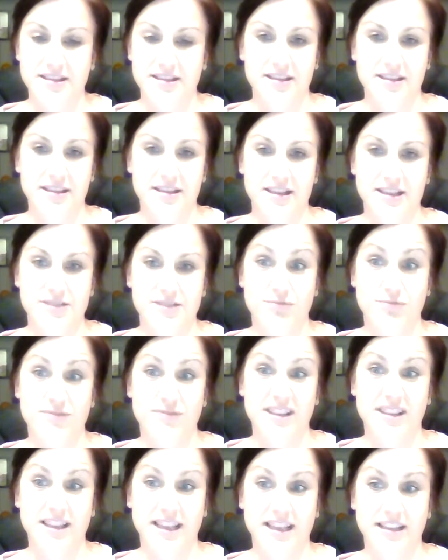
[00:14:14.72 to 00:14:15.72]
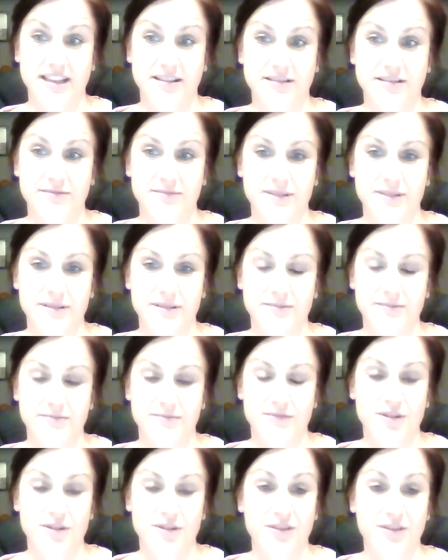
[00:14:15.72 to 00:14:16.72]
it's really
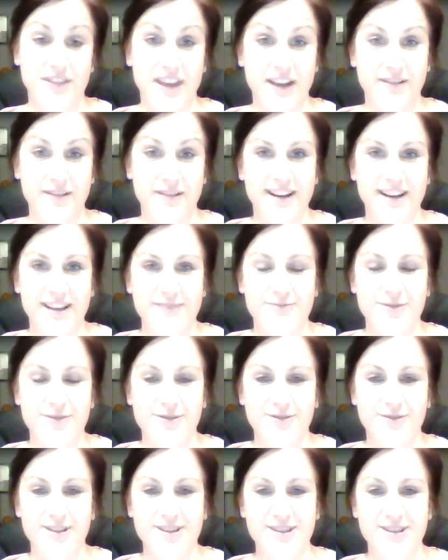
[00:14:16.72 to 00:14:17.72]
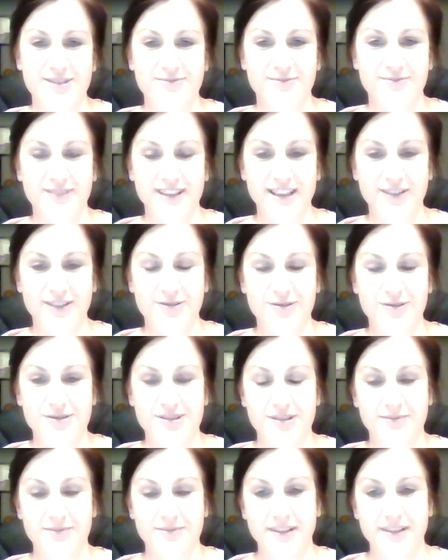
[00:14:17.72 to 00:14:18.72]
not there anymore, which is really
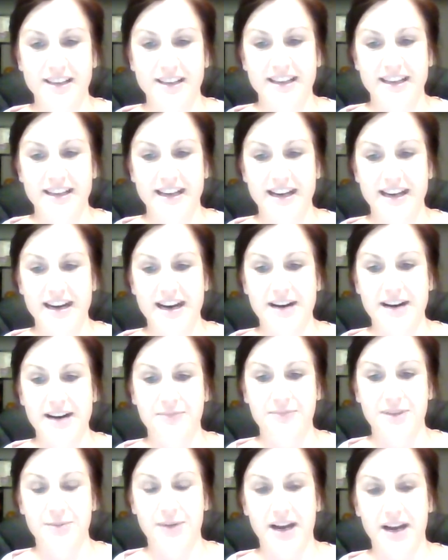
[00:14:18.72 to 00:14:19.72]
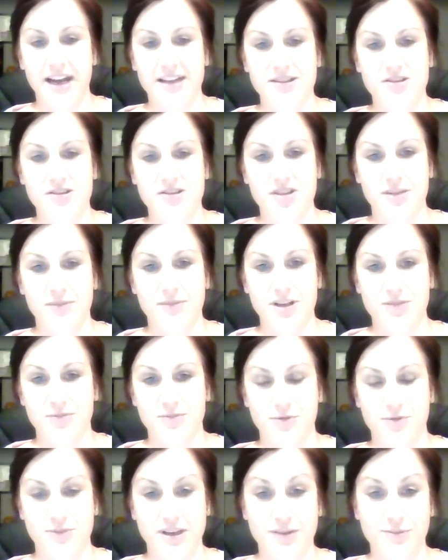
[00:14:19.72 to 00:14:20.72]
awesome. The pain's so much
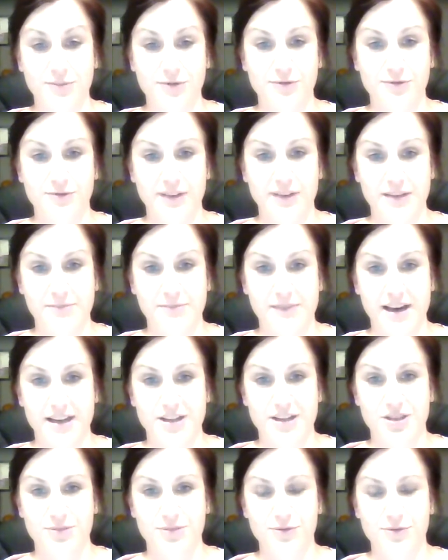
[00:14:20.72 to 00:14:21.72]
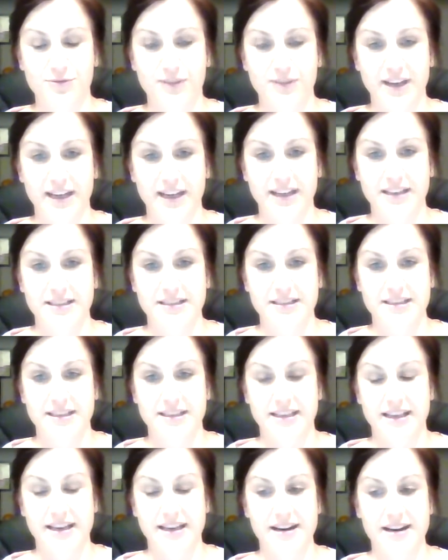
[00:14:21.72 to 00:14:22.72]
more minimal and manageable, and
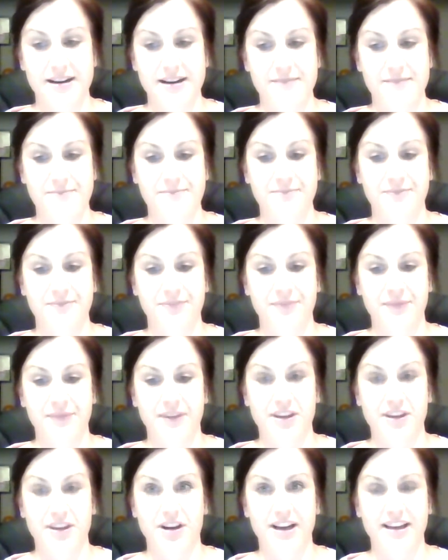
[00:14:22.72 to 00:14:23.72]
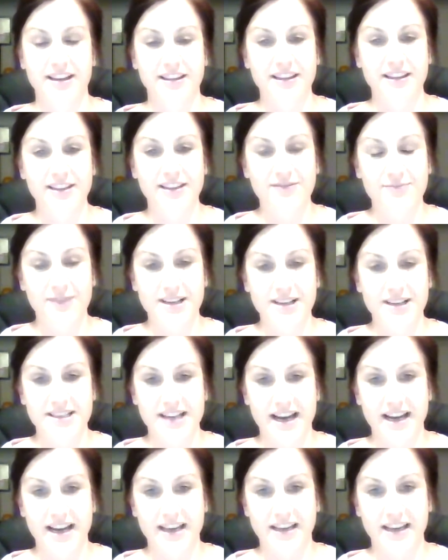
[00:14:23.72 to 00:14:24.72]
I can live my
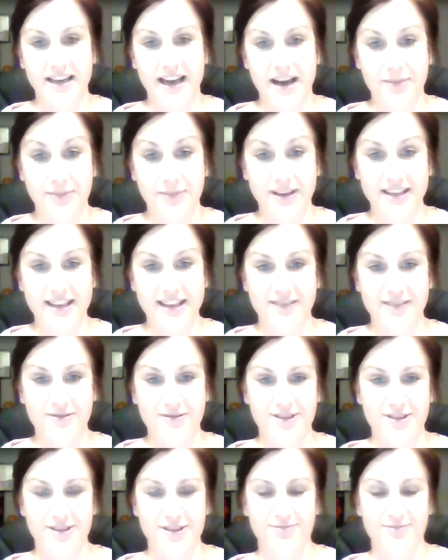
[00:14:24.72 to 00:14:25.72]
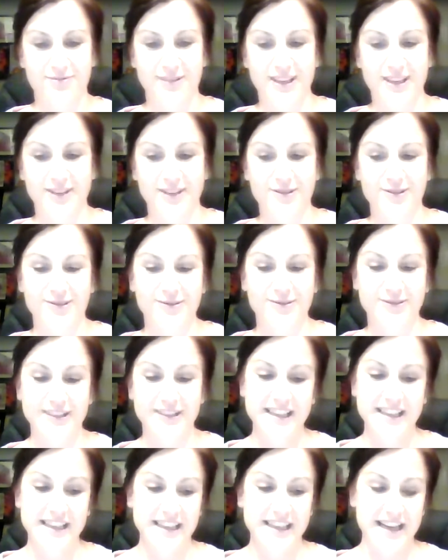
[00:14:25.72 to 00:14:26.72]
day happy now, which is pretty cool.
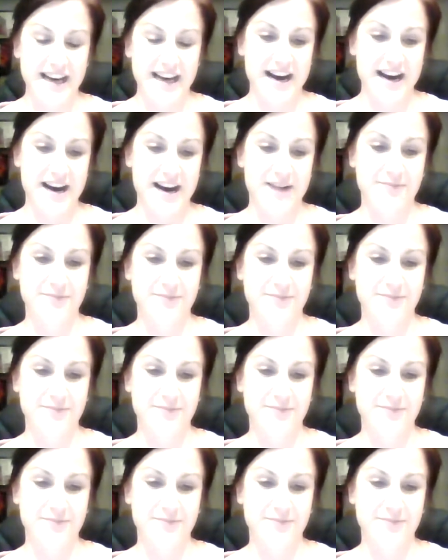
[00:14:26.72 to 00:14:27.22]
I